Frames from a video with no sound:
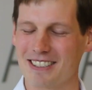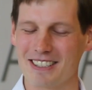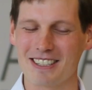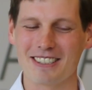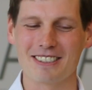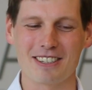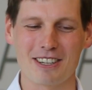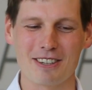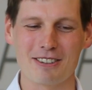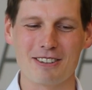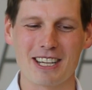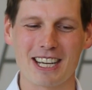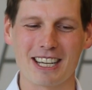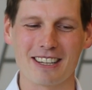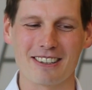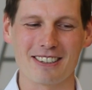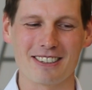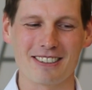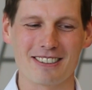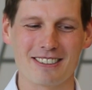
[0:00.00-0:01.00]
there's no
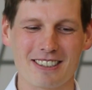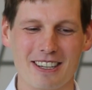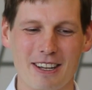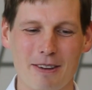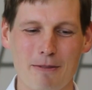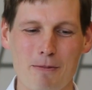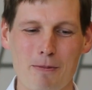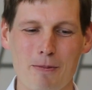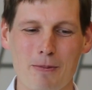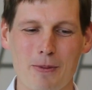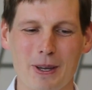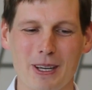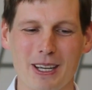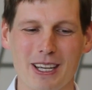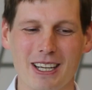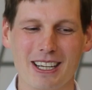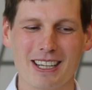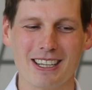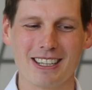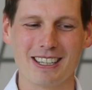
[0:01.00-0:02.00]
doubt
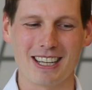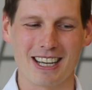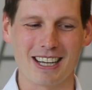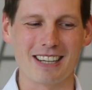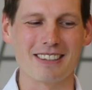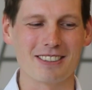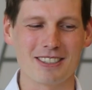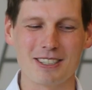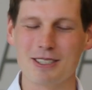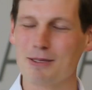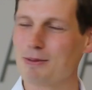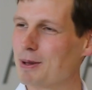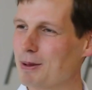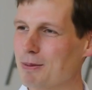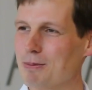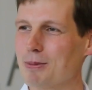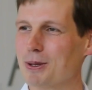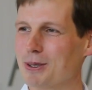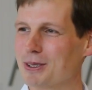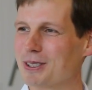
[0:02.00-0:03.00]
that she's
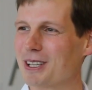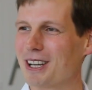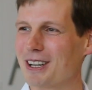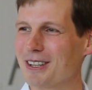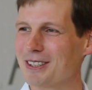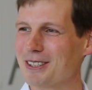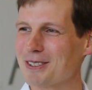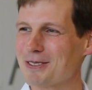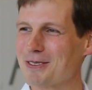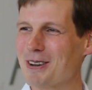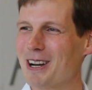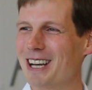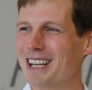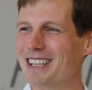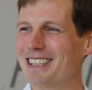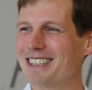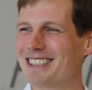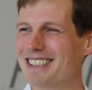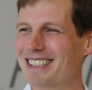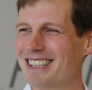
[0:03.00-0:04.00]
being pushed hard as
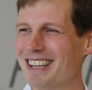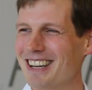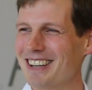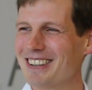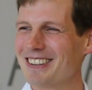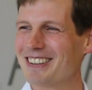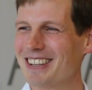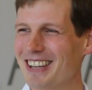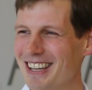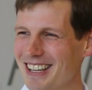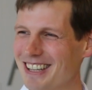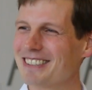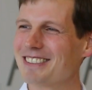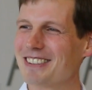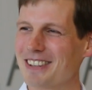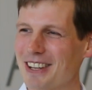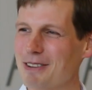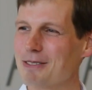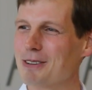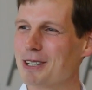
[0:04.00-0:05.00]
well,
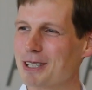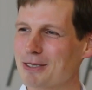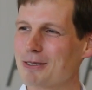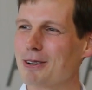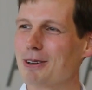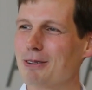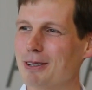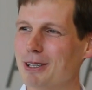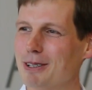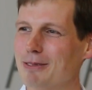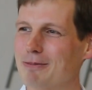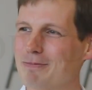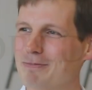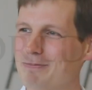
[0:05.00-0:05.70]
so that works quite well.